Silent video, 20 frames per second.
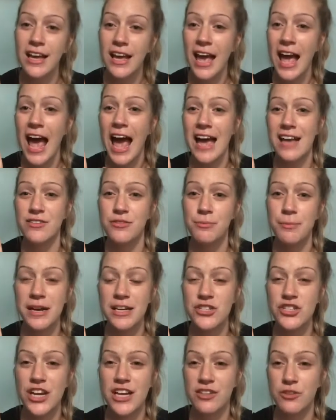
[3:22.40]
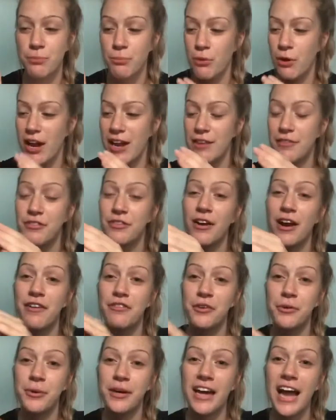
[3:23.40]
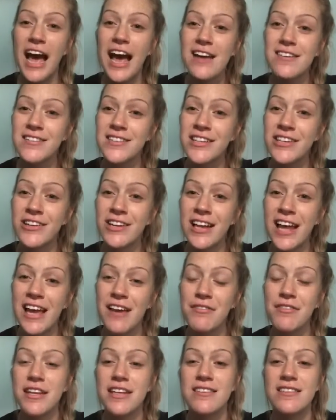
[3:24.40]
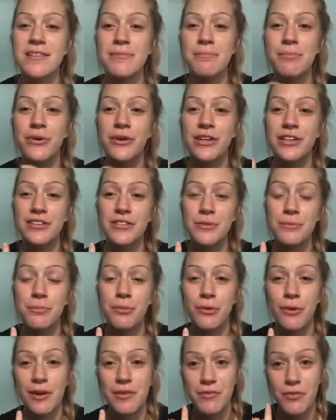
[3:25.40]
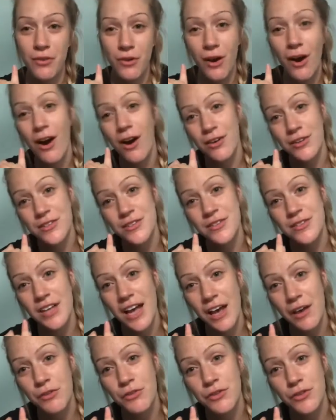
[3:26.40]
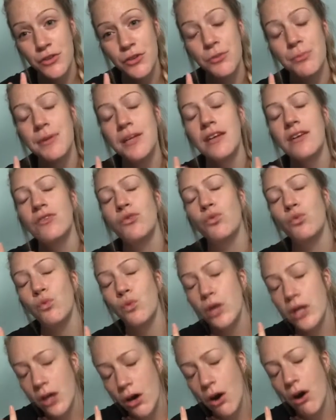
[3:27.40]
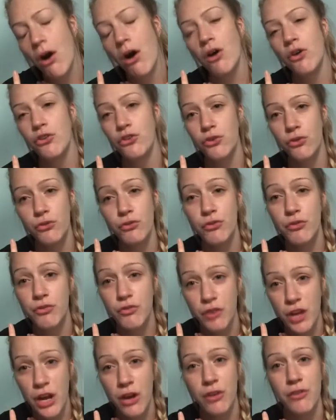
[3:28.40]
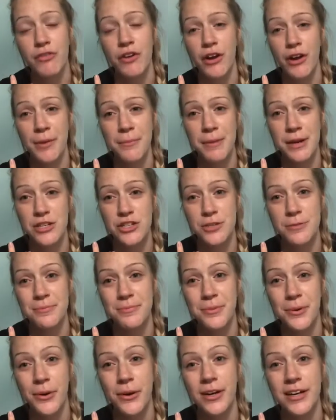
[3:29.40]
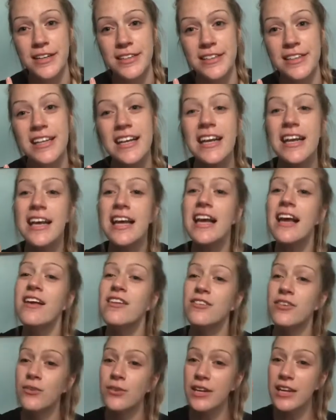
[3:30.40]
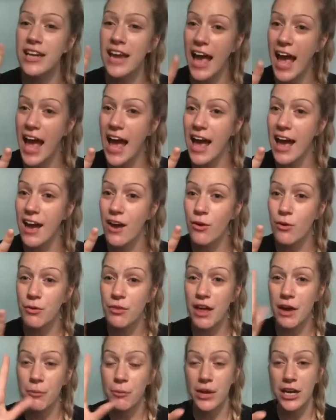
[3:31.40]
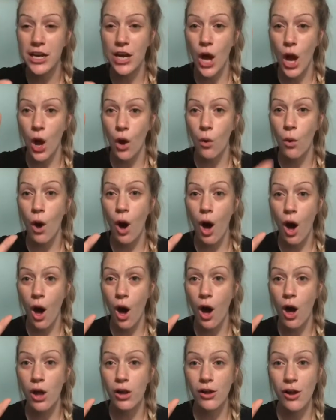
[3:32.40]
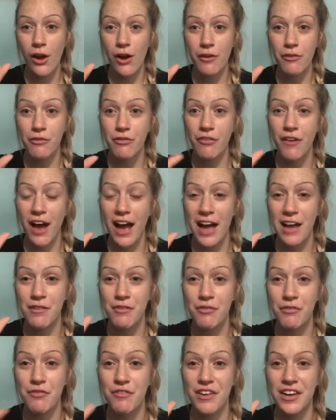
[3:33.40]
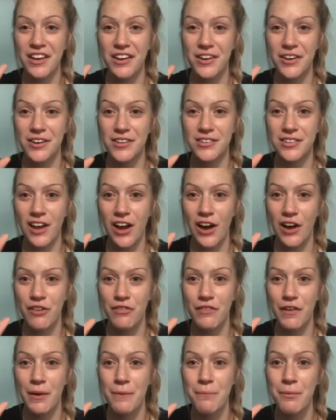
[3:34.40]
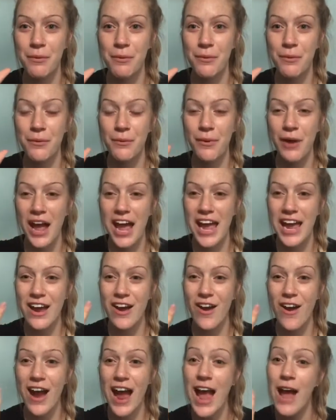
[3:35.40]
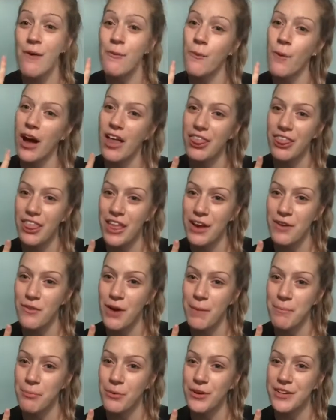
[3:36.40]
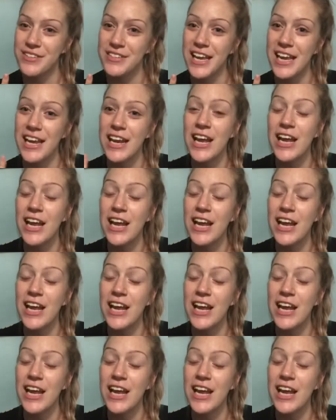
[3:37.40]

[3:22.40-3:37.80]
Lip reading: As much as praying for everyone else in our life, it is important to pray for ourselves too, because we are also very, very much important. So now that we know all our 5 fingers of prayer and what they represent,